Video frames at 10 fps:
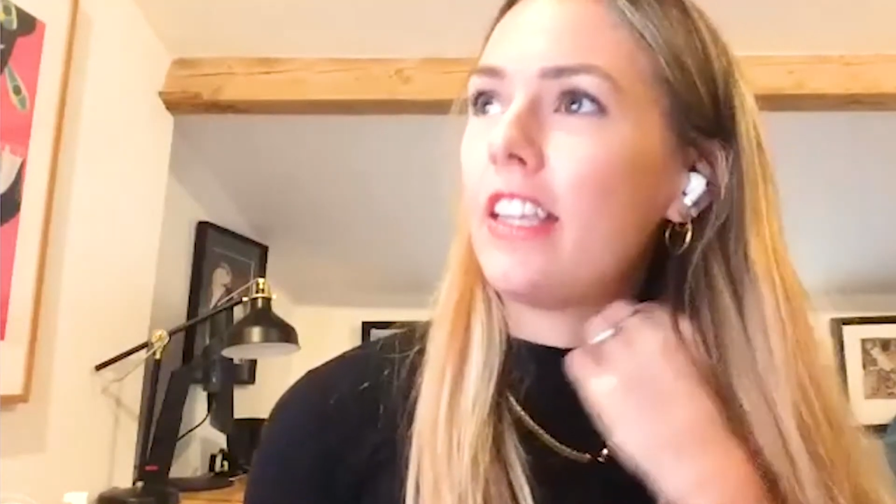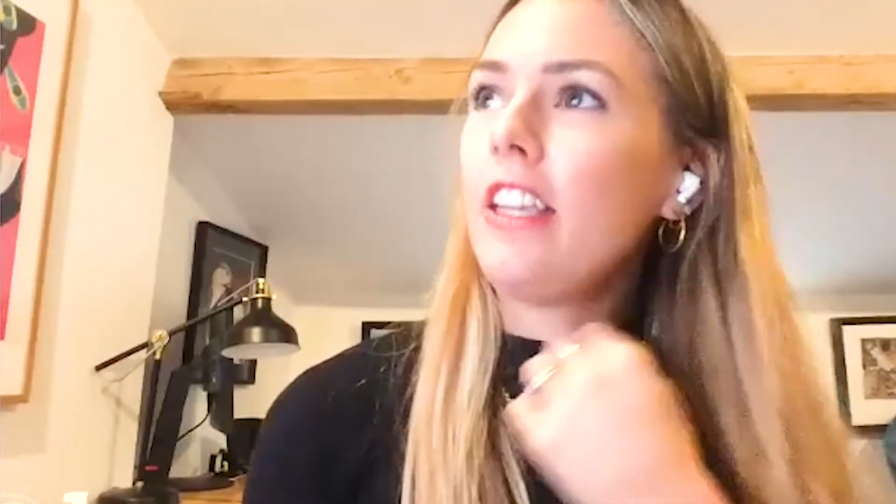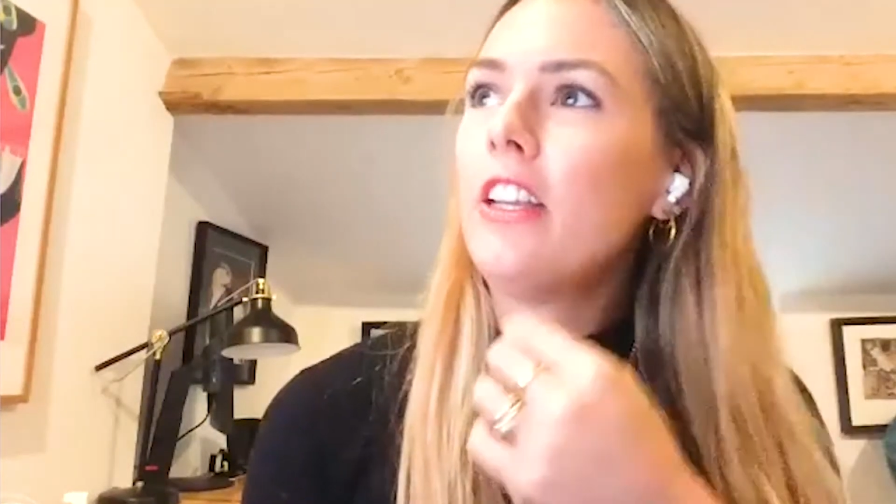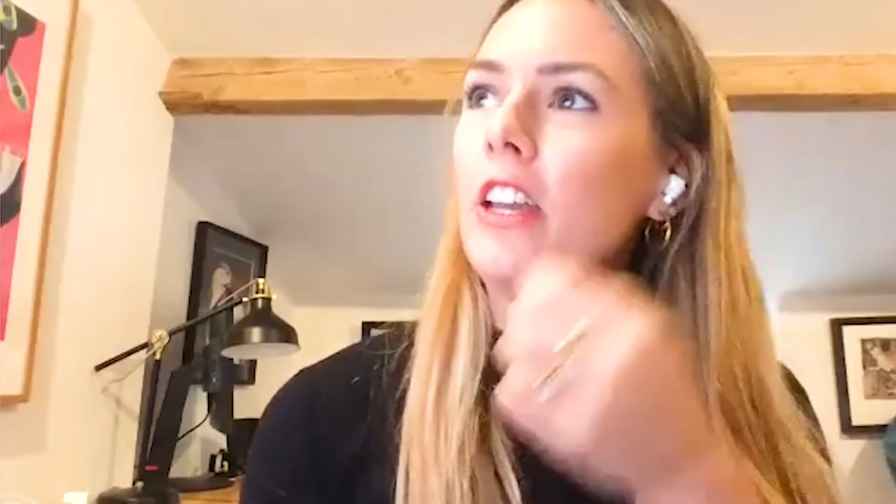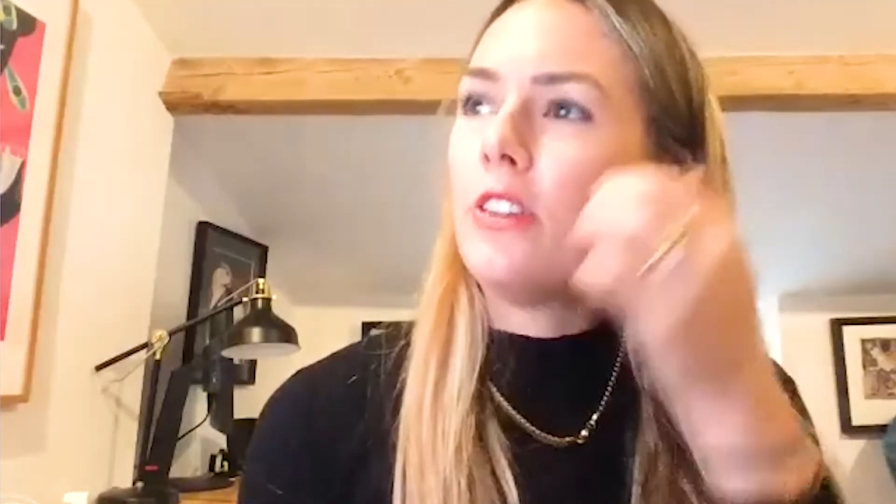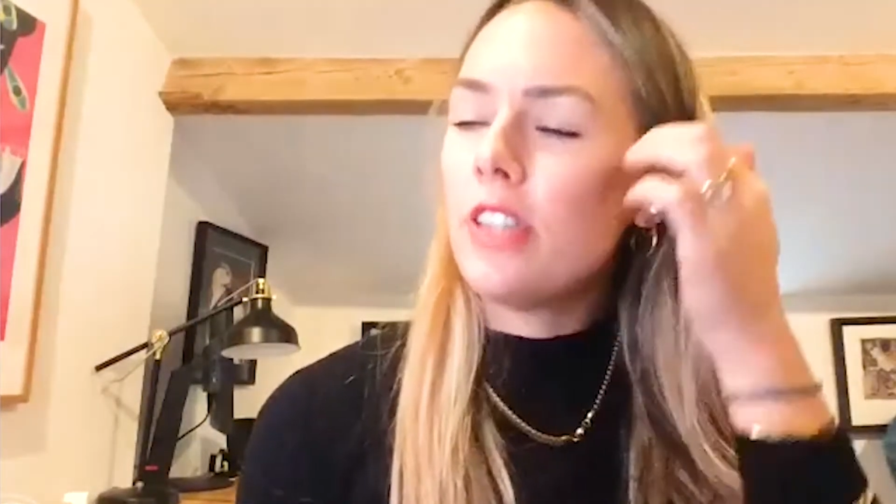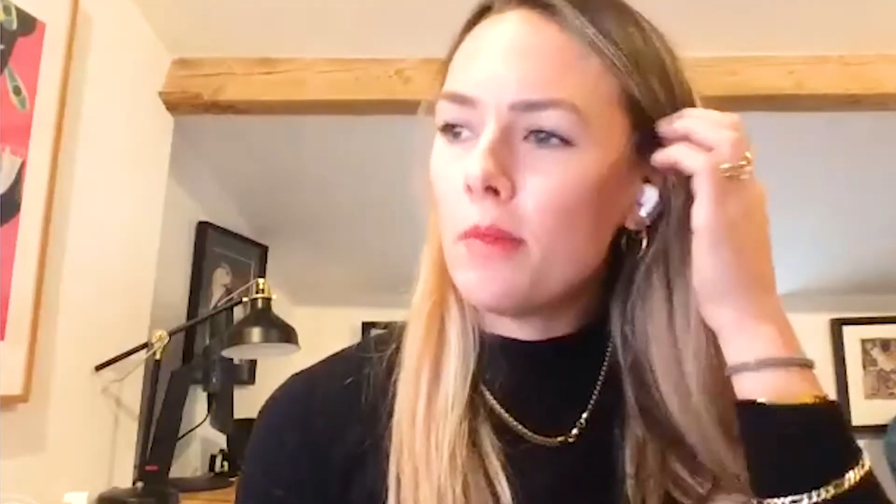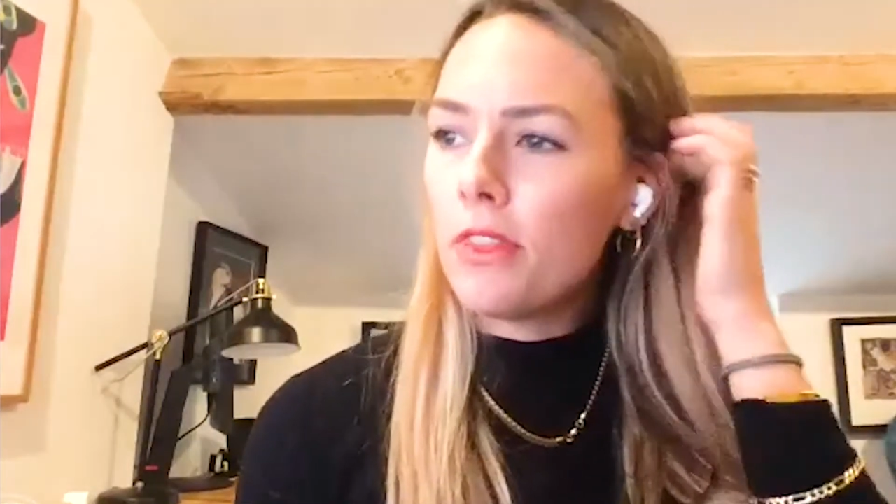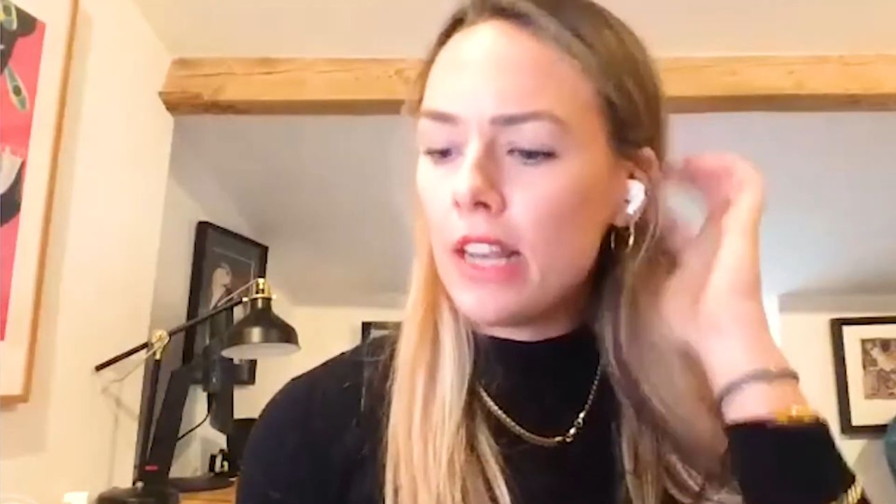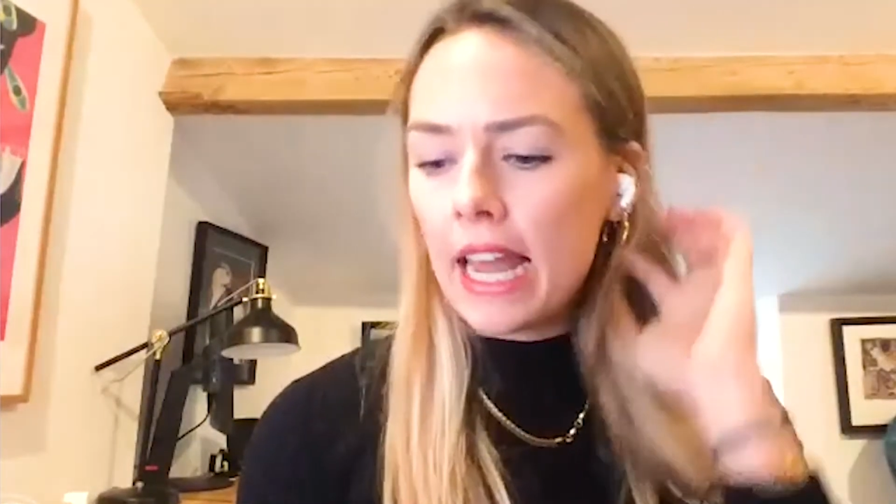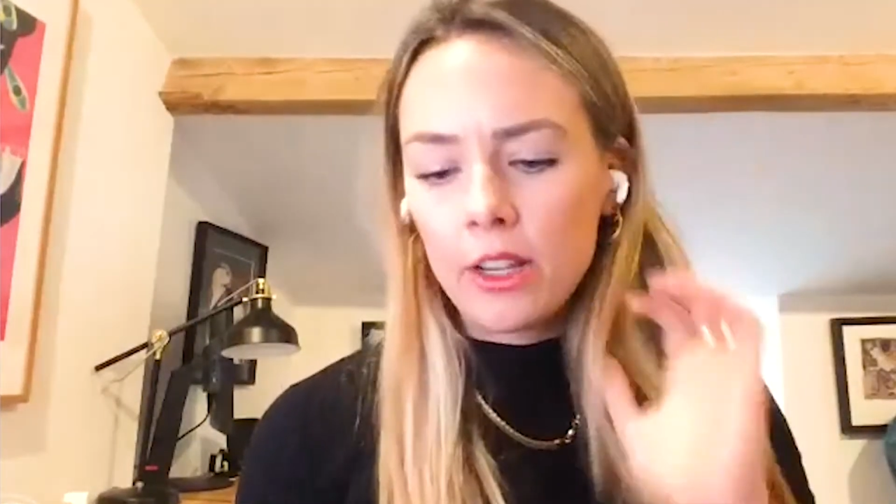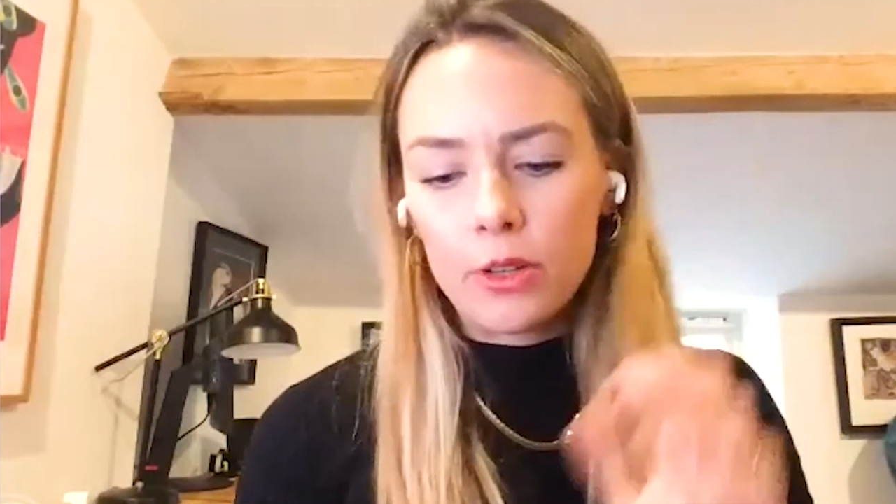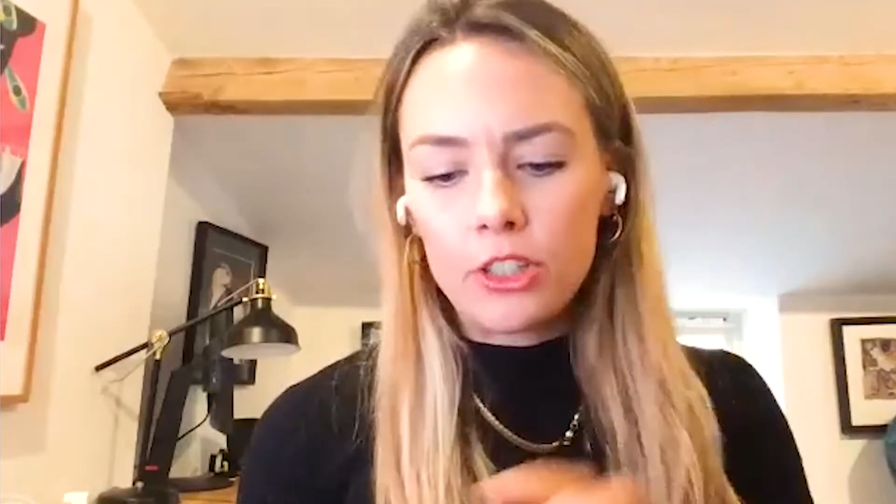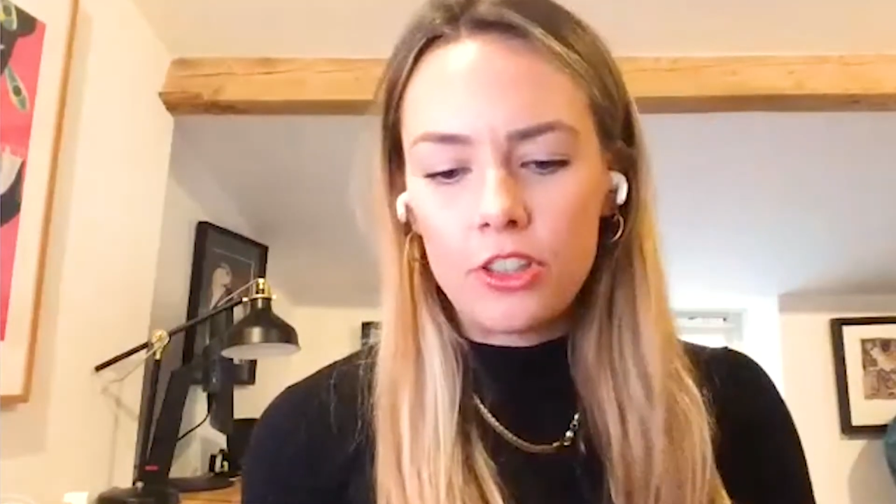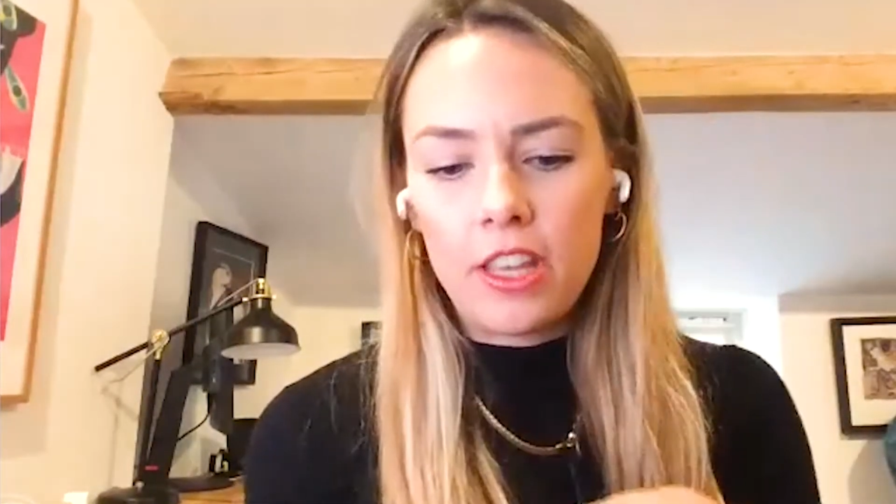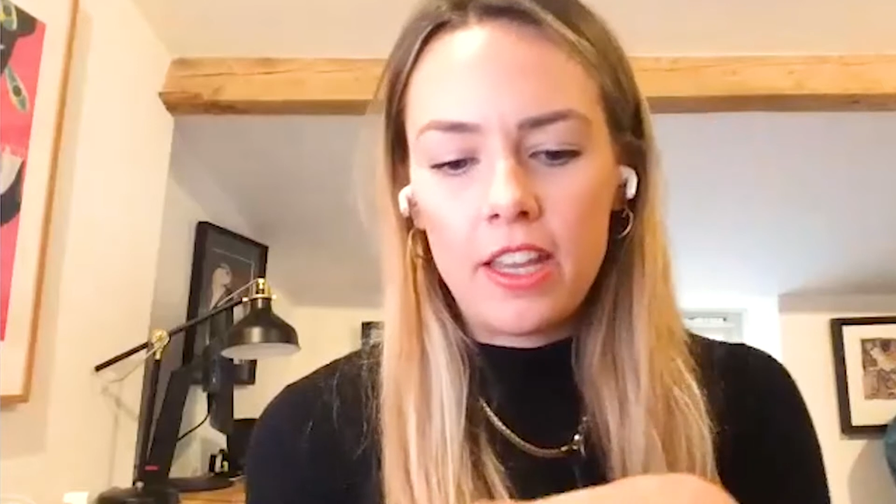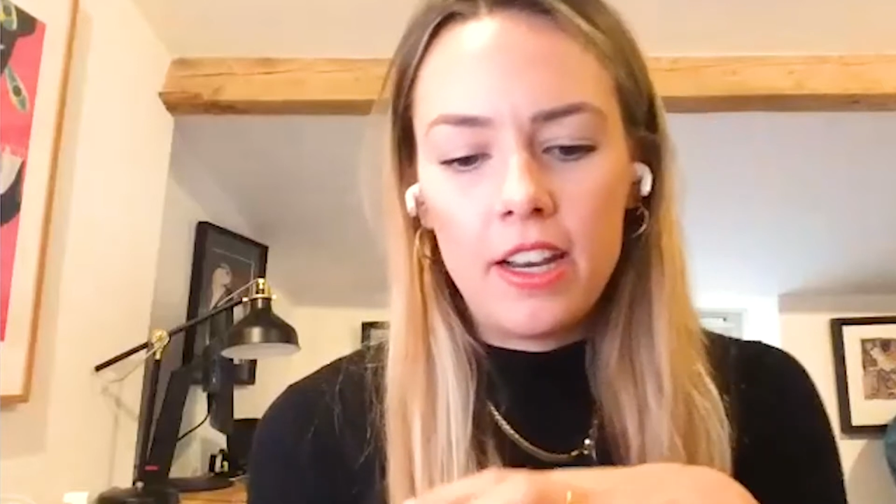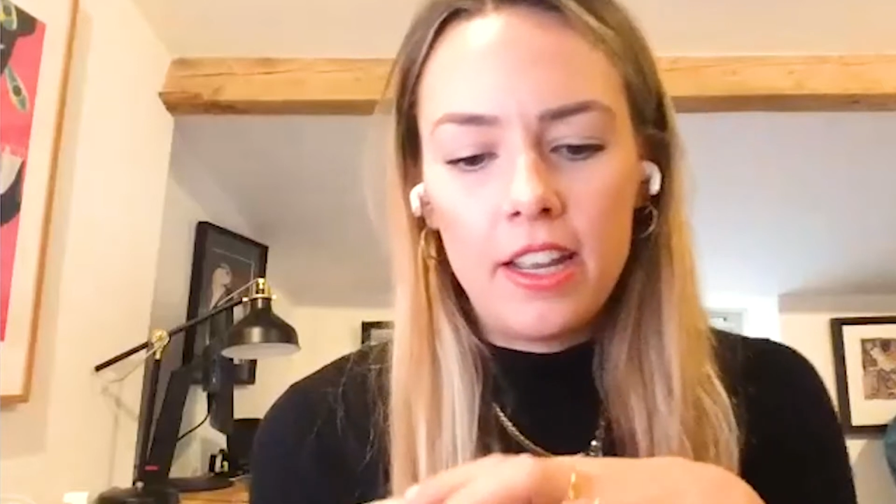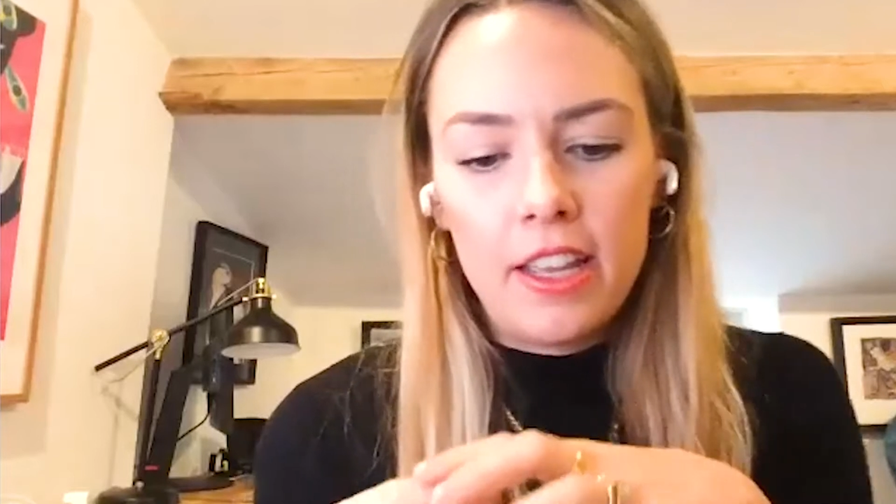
you know, some of the language that